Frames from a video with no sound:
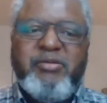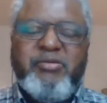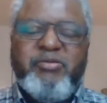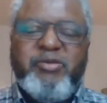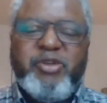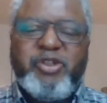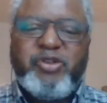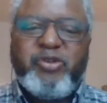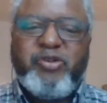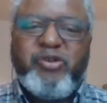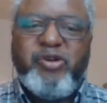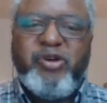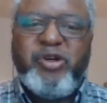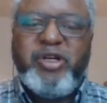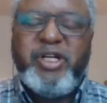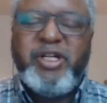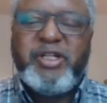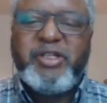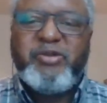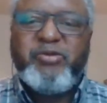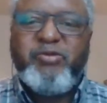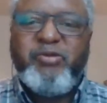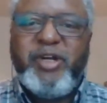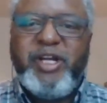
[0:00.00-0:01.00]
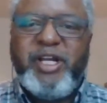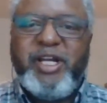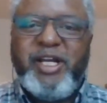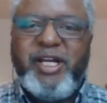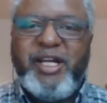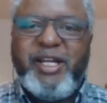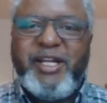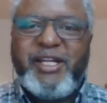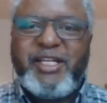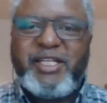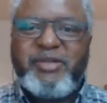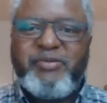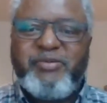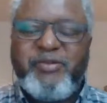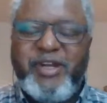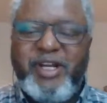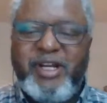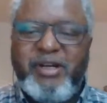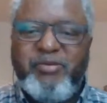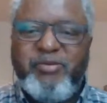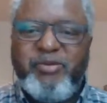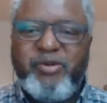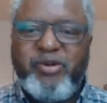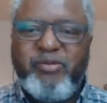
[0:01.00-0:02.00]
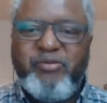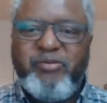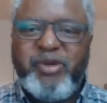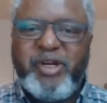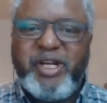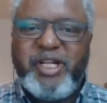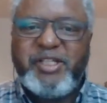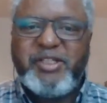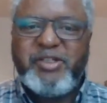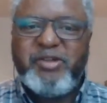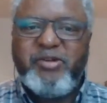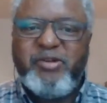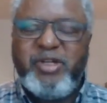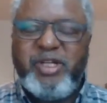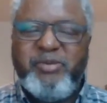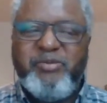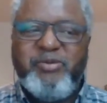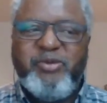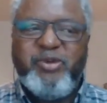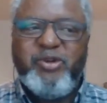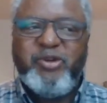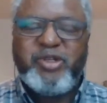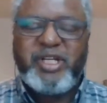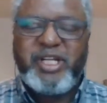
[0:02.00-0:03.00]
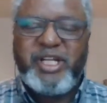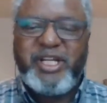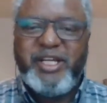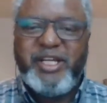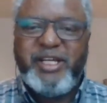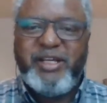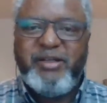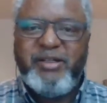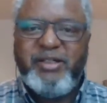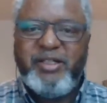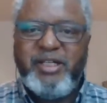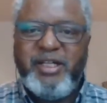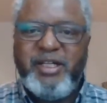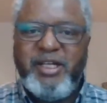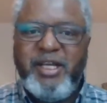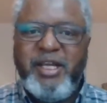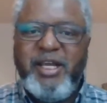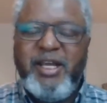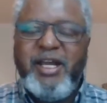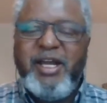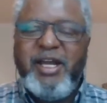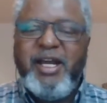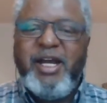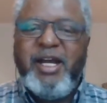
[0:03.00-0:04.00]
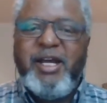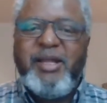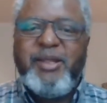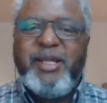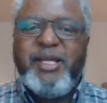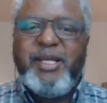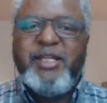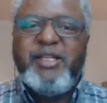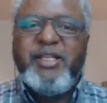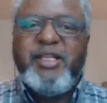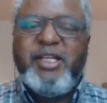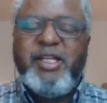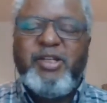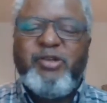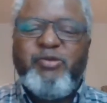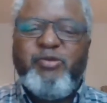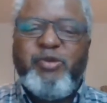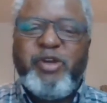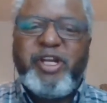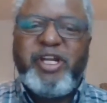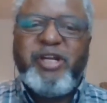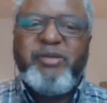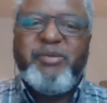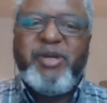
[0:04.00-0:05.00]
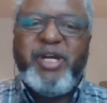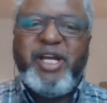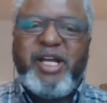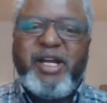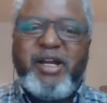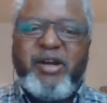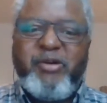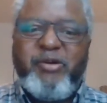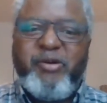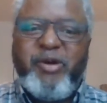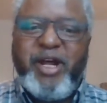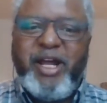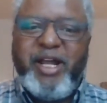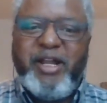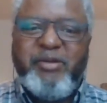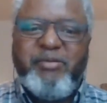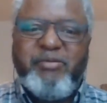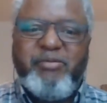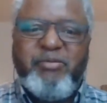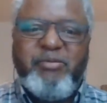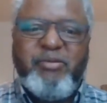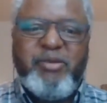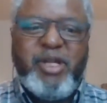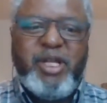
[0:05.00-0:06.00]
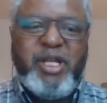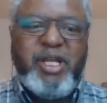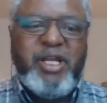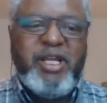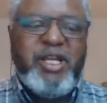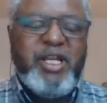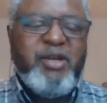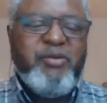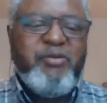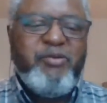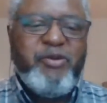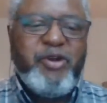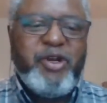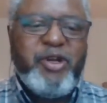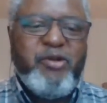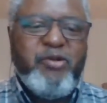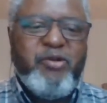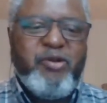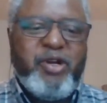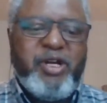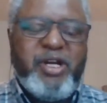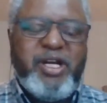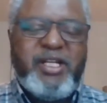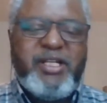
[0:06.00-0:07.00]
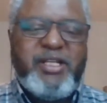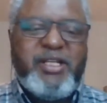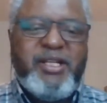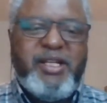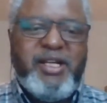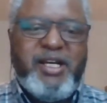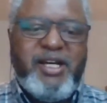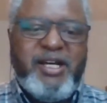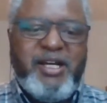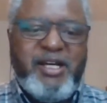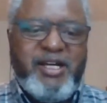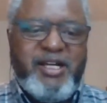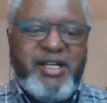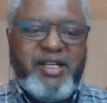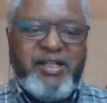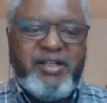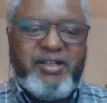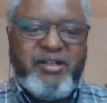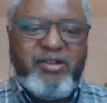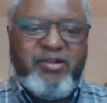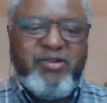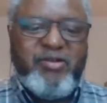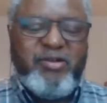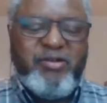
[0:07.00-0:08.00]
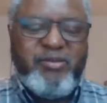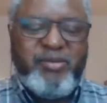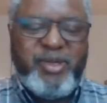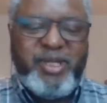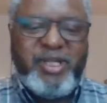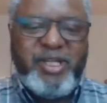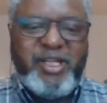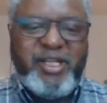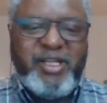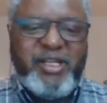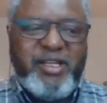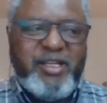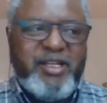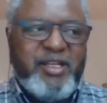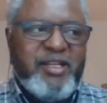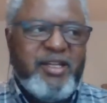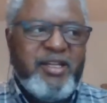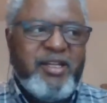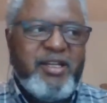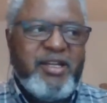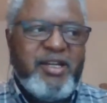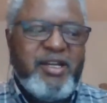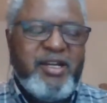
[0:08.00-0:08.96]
scholars were expelled from Brazil, if not killed. And then it became a crime. If we look at some of the